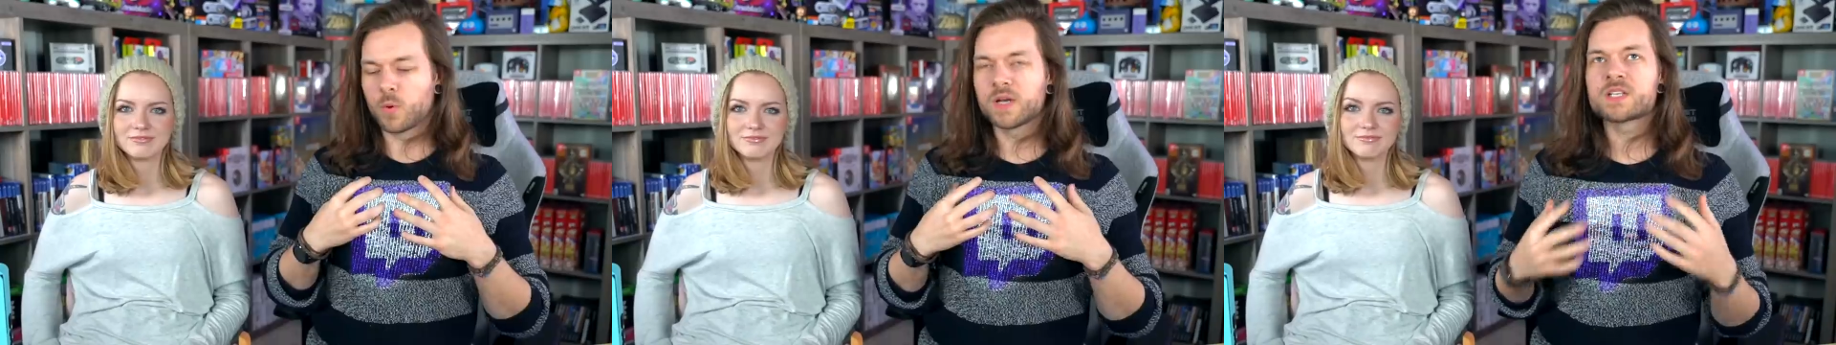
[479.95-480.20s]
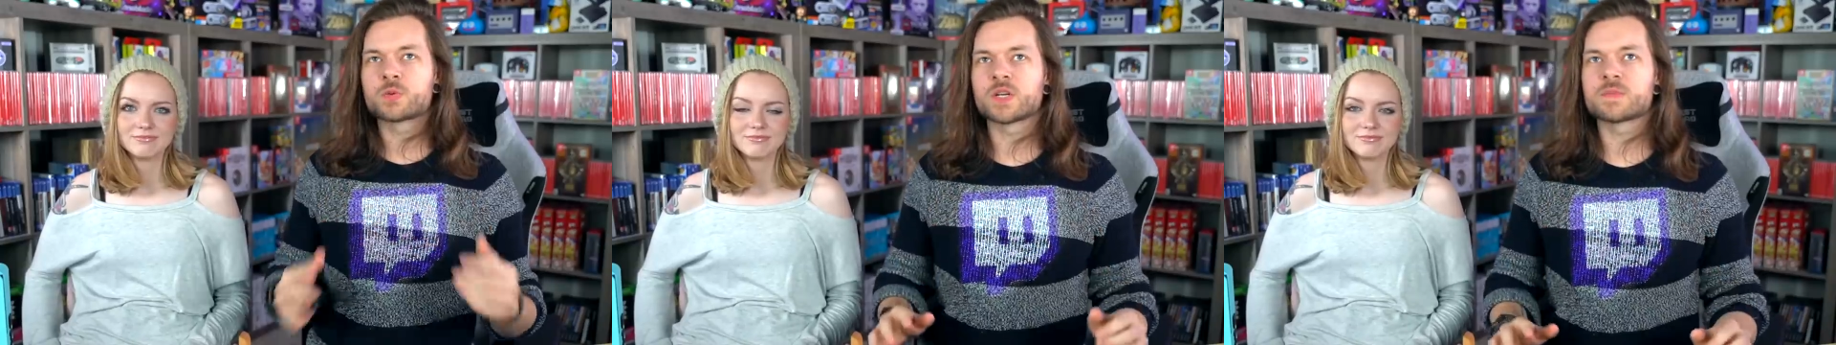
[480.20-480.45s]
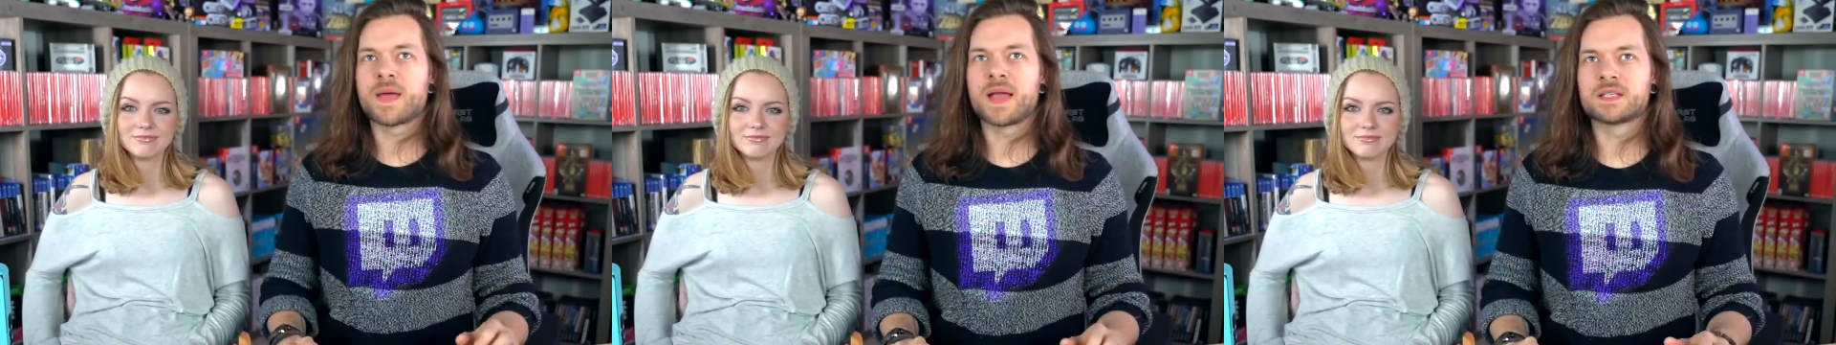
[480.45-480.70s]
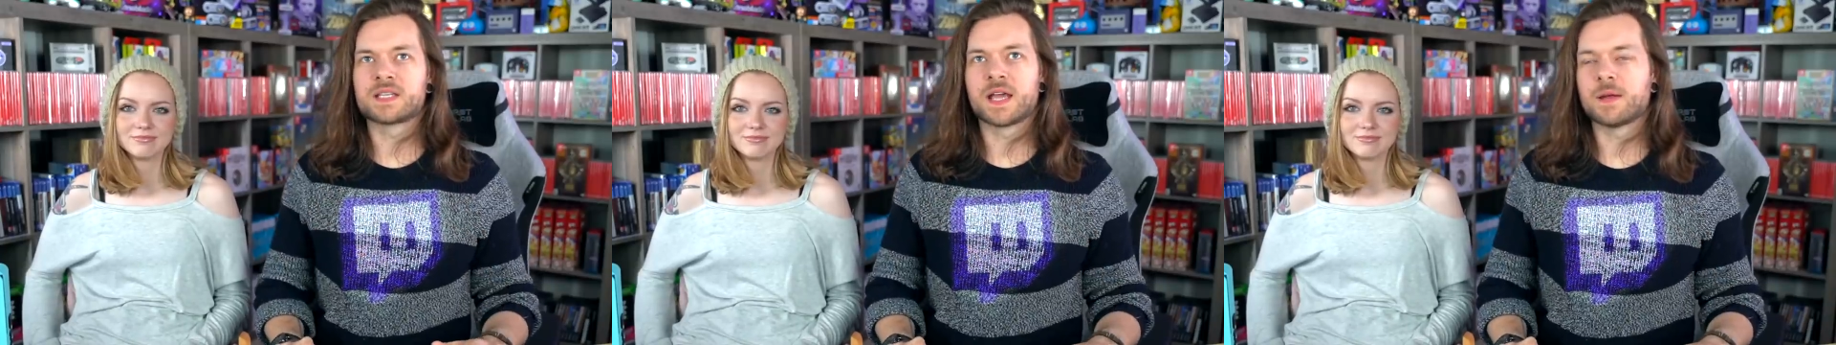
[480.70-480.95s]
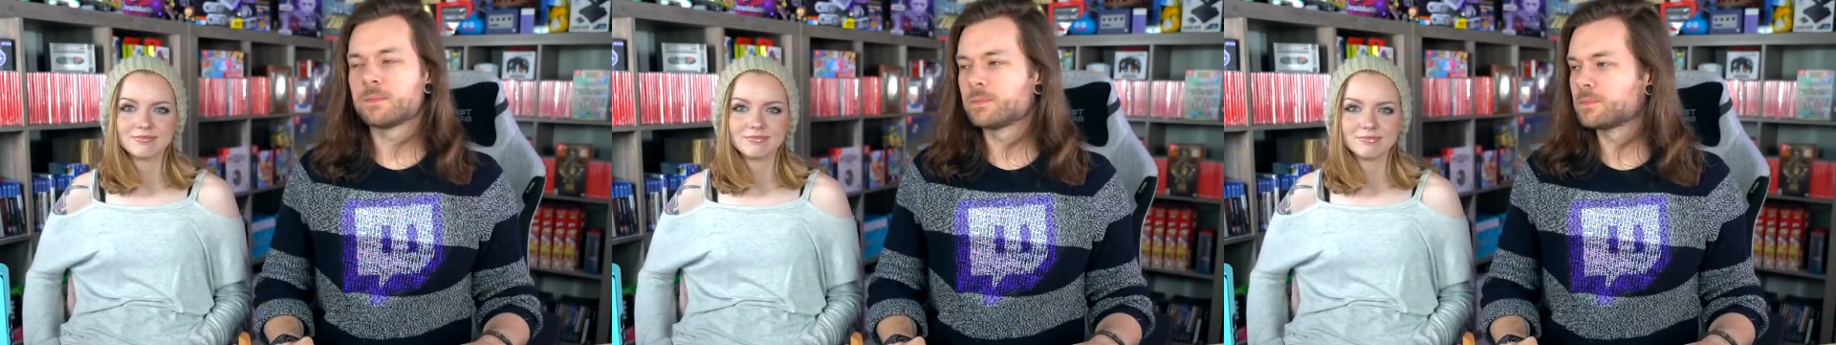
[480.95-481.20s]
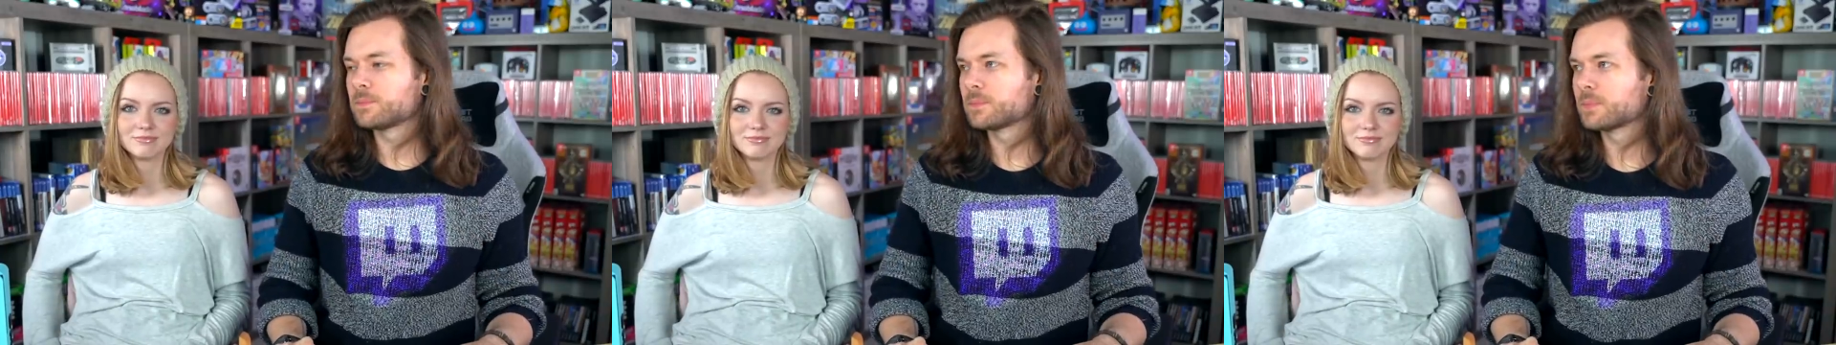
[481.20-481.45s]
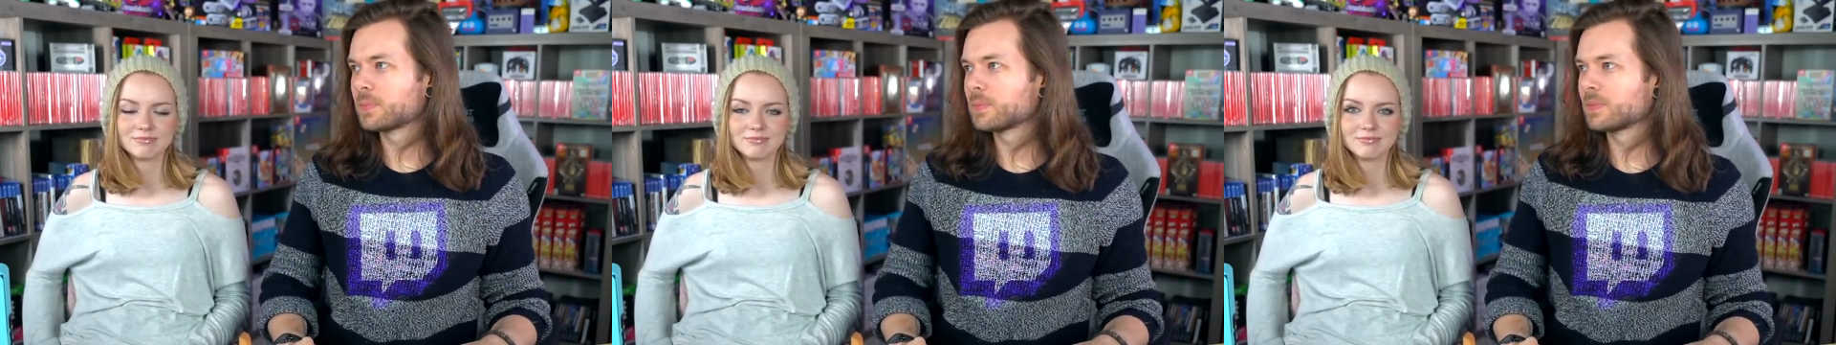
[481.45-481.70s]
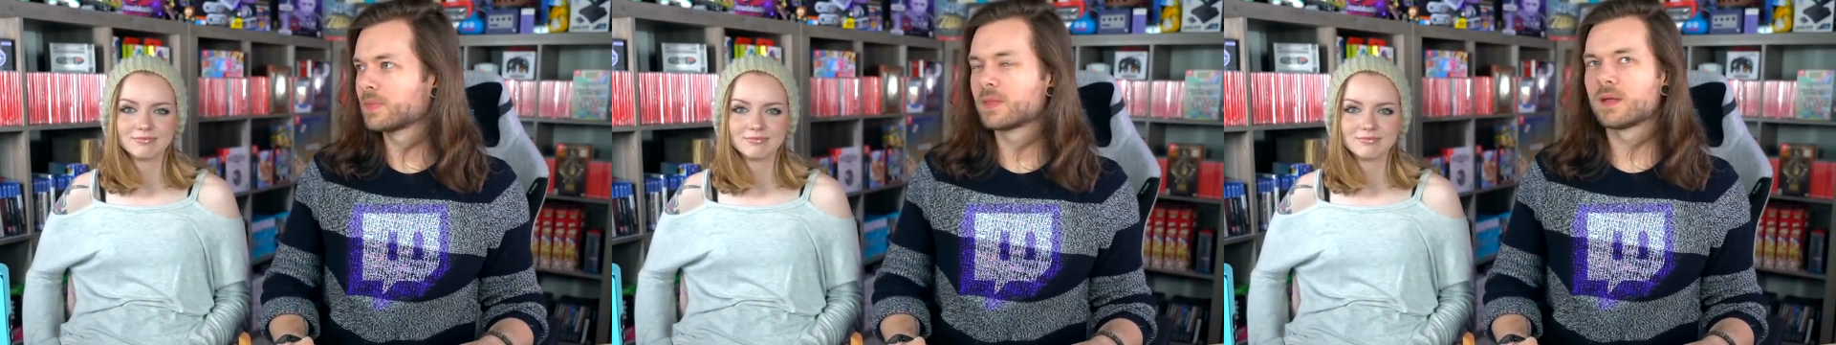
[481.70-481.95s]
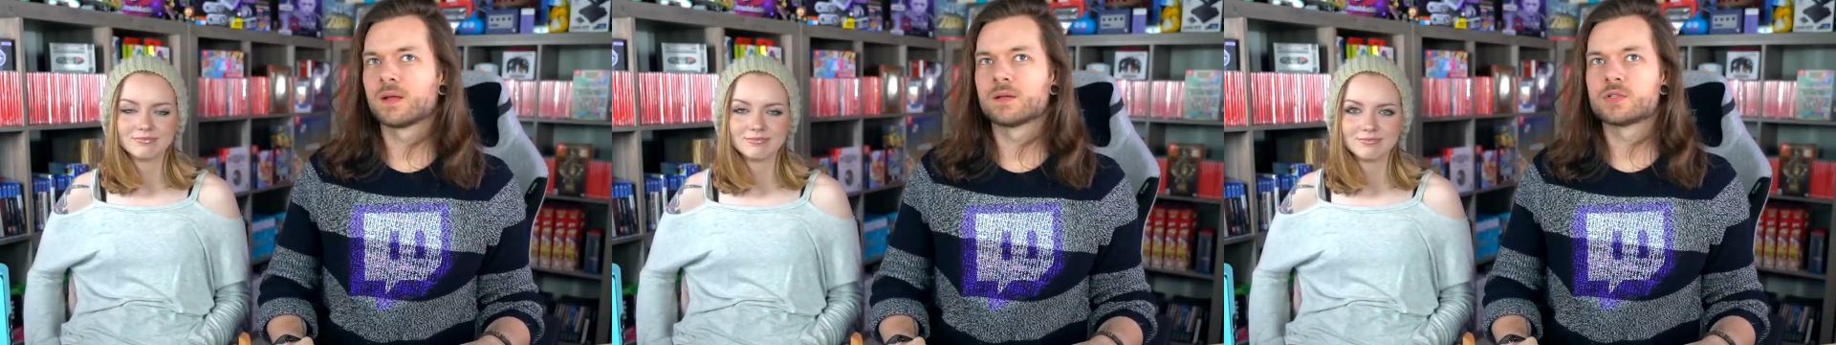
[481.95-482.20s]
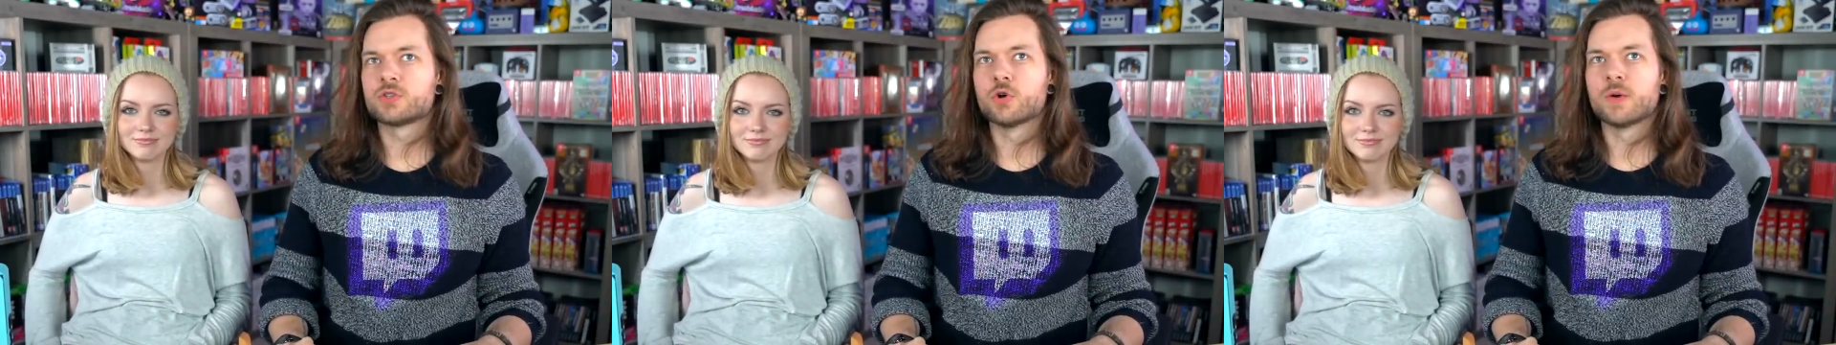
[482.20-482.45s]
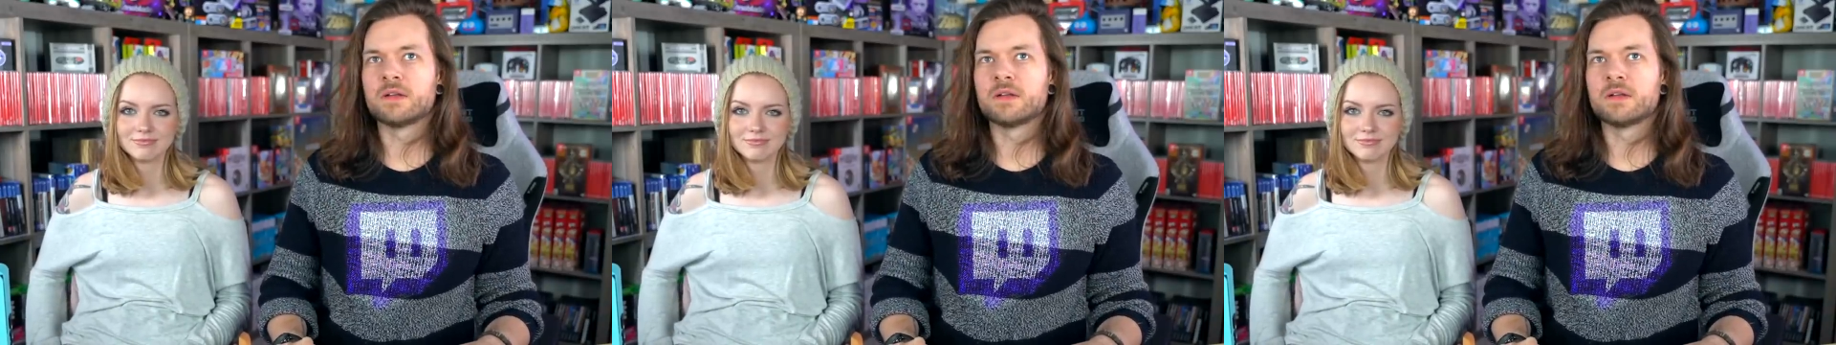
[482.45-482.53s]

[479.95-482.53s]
Speaker 1: What does Twitch Man say? To